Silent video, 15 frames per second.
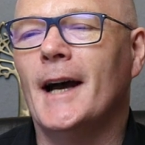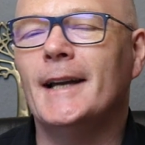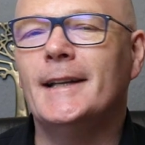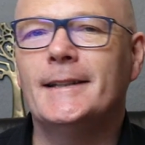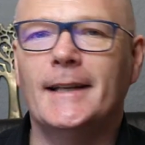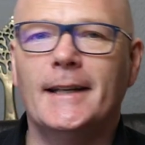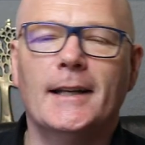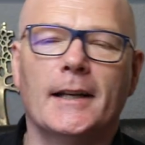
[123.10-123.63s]

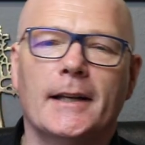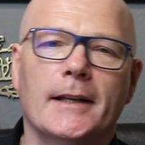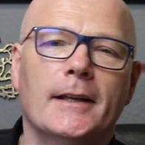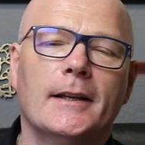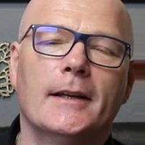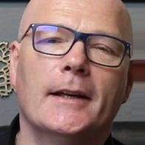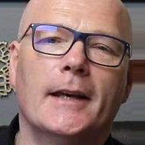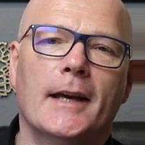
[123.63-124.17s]
ideally
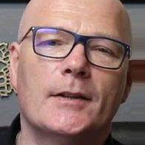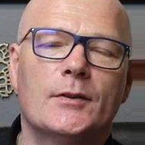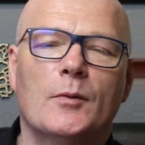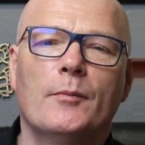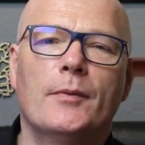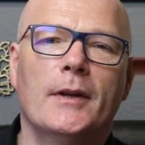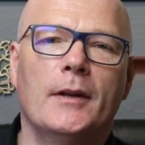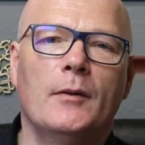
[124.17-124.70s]
get
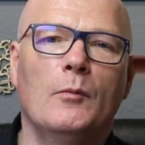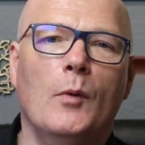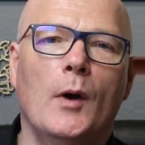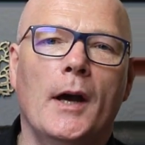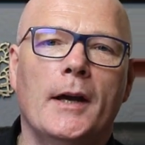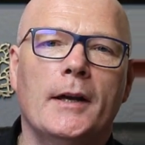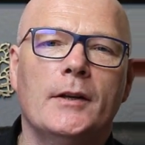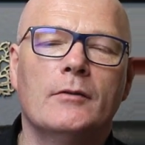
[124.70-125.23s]
something
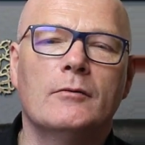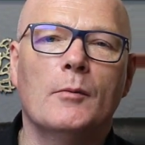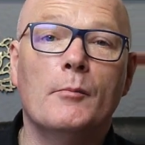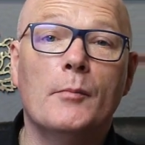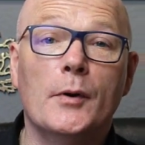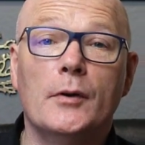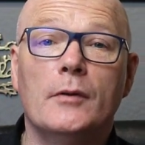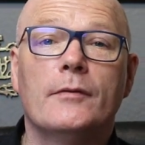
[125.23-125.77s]
where you
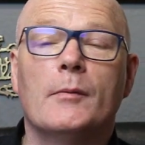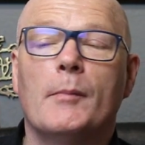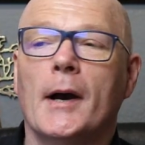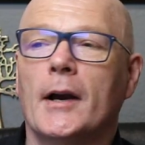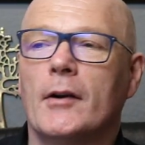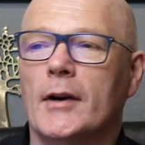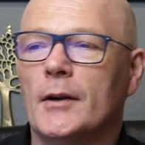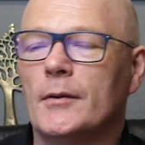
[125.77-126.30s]
remove the
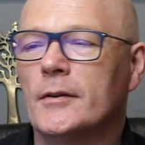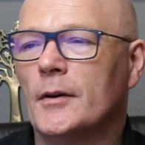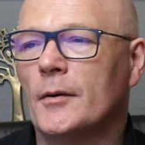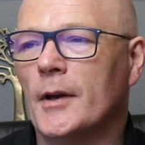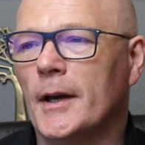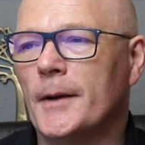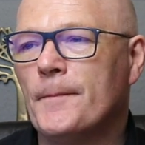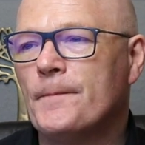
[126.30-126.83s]
background
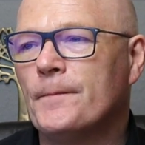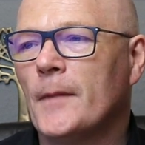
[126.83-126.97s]
okay